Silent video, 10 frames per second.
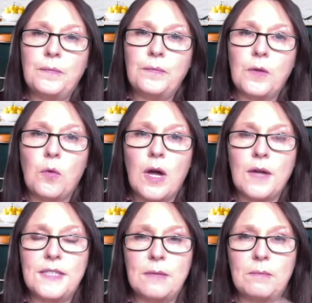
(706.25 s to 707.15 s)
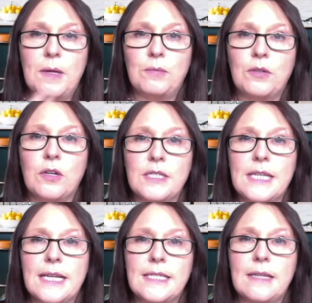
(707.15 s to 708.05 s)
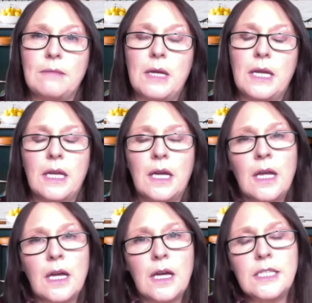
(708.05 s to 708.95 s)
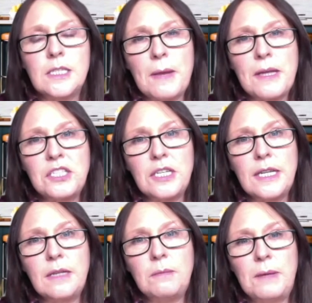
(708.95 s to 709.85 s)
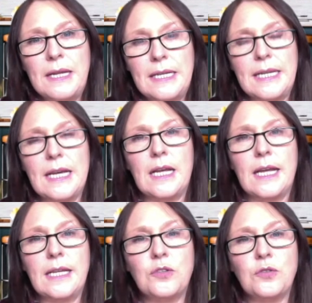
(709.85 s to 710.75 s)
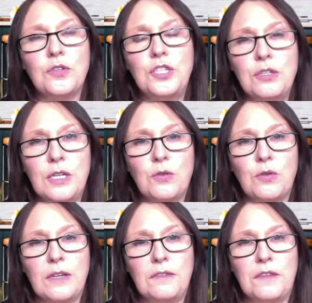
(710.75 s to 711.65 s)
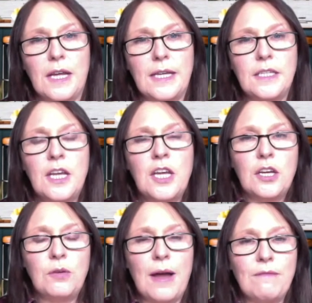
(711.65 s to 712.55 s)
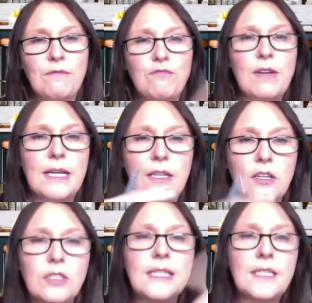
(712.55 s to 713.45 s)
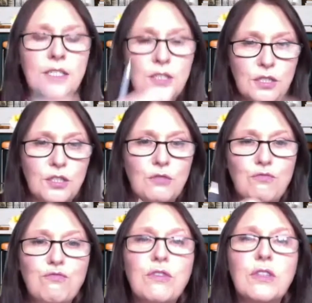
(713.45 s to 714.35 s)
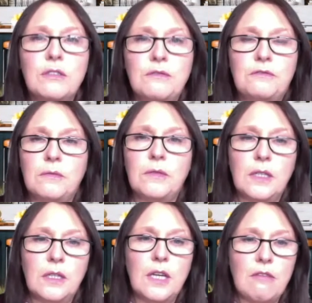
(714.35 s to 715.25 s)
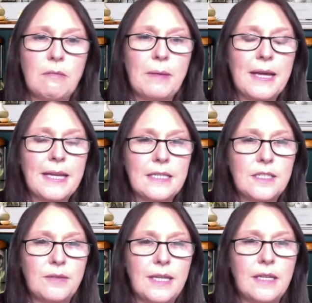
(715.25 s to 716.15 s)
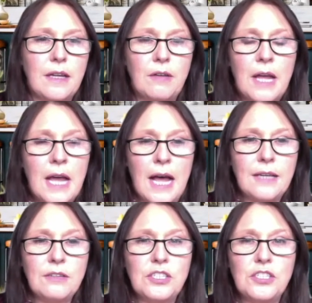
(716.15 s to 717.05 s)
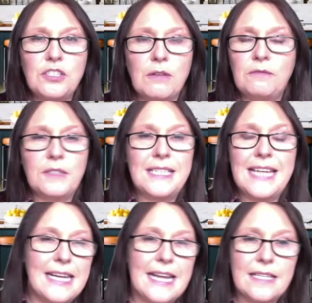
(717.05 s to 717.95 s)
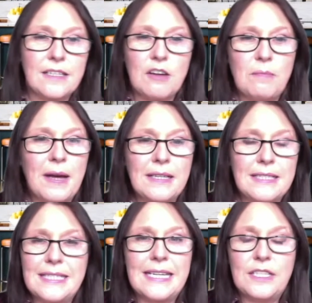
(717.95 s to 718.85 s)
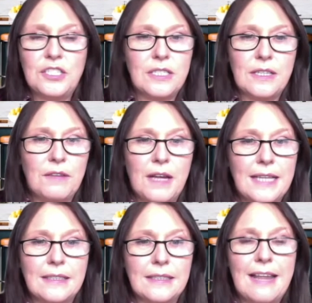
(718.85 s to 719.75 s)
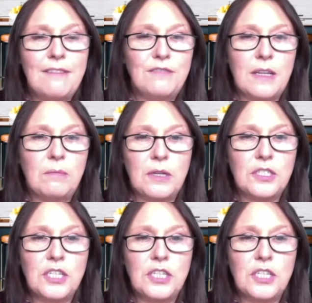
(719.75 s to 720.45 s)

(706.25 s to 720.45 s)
what I've seen people contacting me, especially PDIs or newly qualified who haven't really got into the run of going back into it. You know, I could stop for 10 years, go back and teach as if I hadn't left it because